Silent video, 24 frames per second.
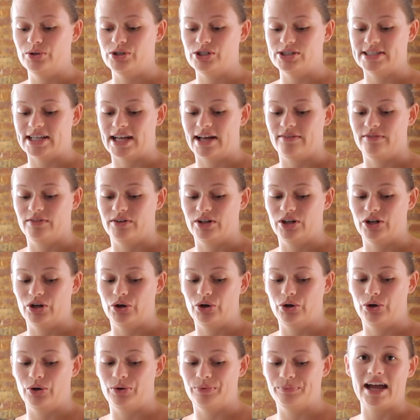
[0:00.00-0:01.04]
and just have a
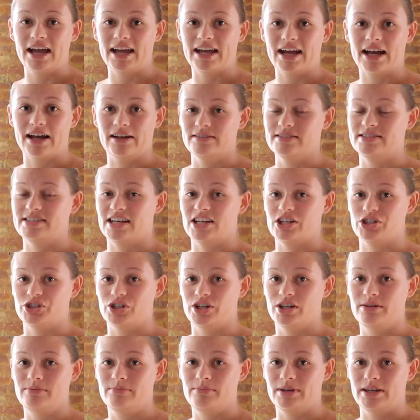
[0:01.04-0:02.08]
little hangout
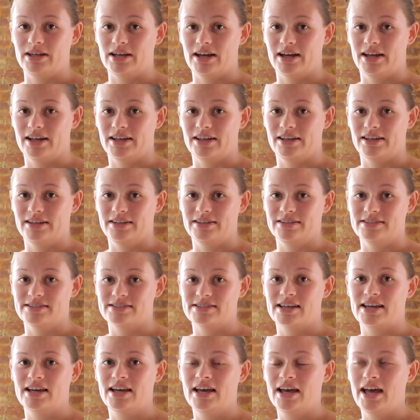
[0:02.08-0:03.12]
session because